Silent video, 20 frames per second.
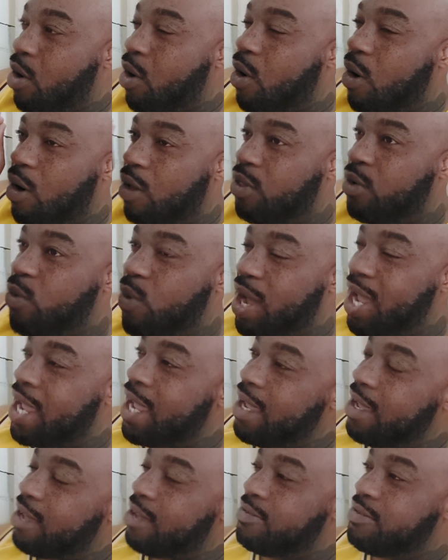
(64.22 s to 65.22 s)
all the
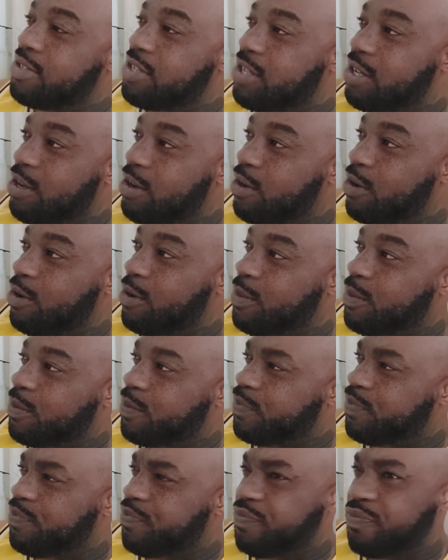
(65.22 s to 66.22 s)
way until
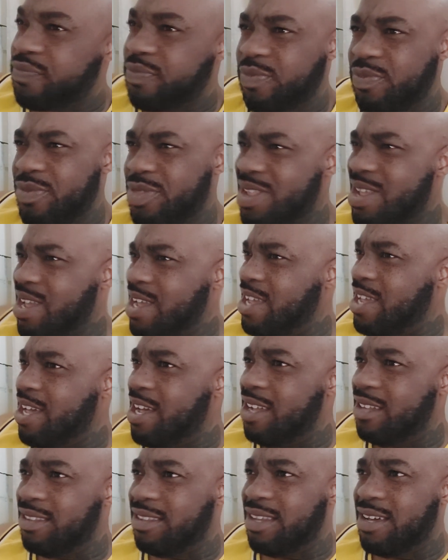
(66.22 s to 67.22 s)

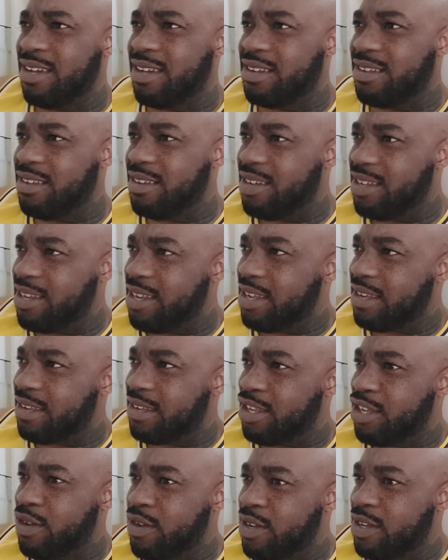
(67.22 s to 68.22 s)
Young Thug's looking at
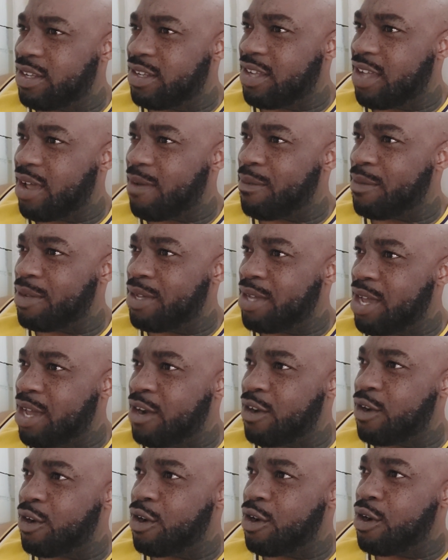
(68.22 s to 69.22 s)
serious time and
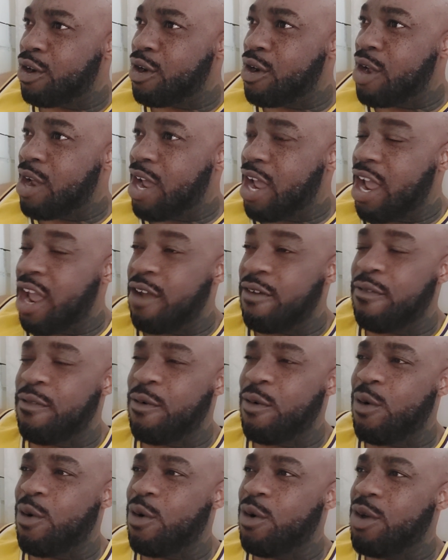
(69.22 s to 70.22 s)
Gunna, and
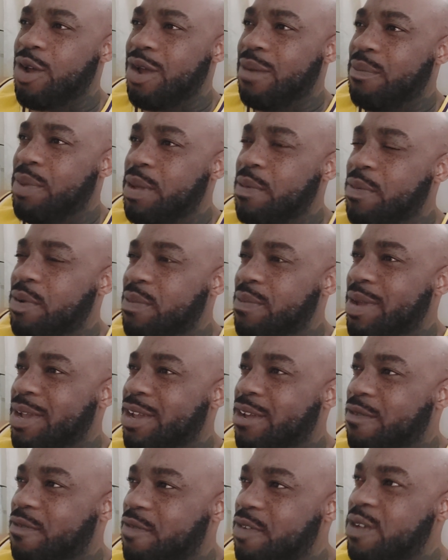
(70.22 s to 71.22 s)
for people to
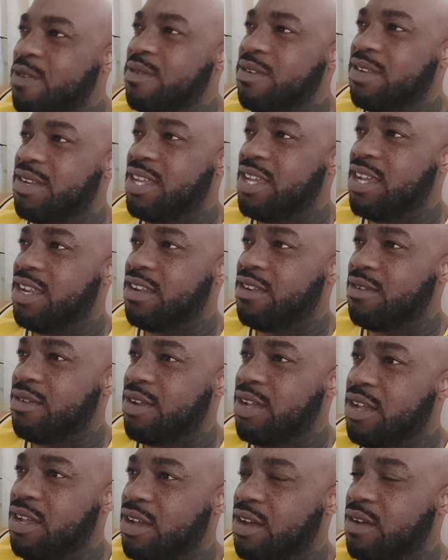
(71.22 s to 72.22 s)
make a few skits
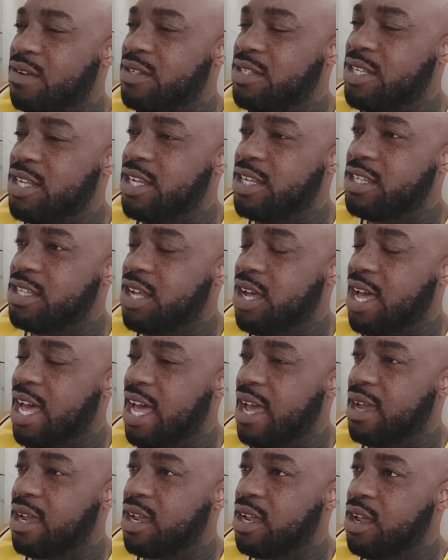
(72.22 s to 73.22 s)
on
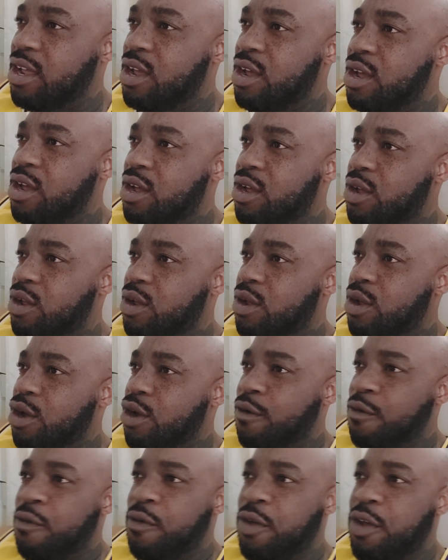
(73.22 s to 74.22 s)
TikTok.
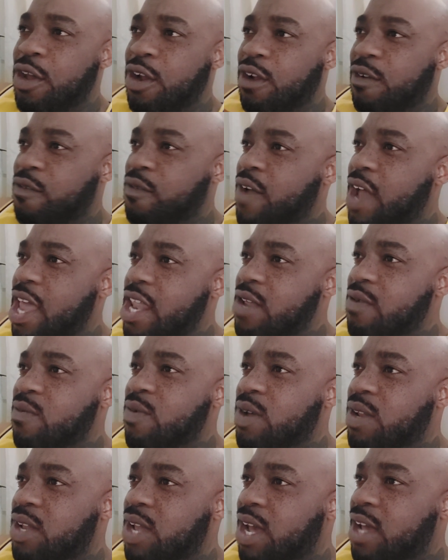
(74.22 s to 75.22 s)
For y'all to finally
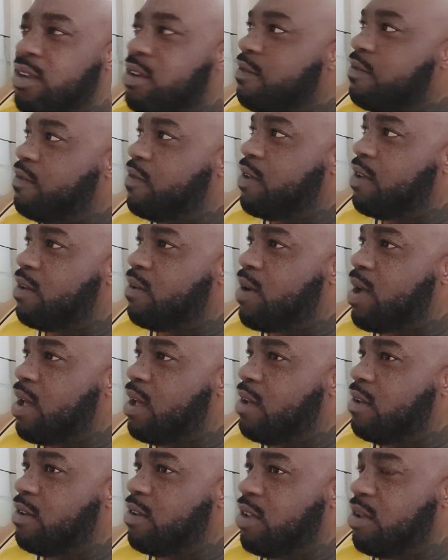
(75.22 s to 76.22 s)
realize the
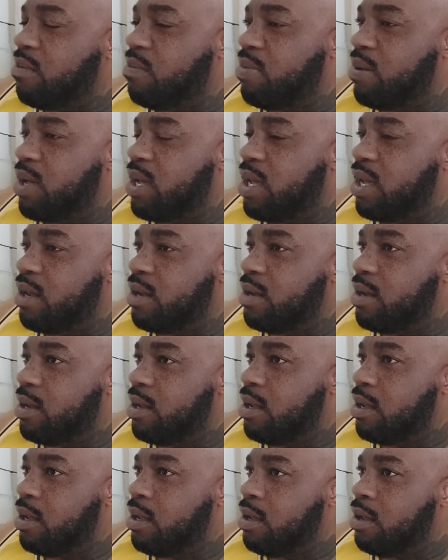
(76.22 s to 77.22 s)
federalities ain't playing.
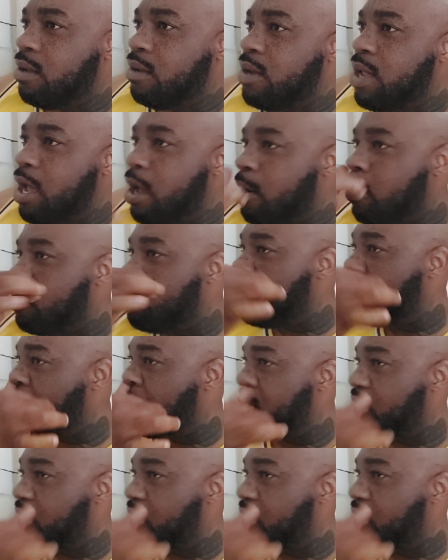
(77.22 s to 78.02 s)
Now,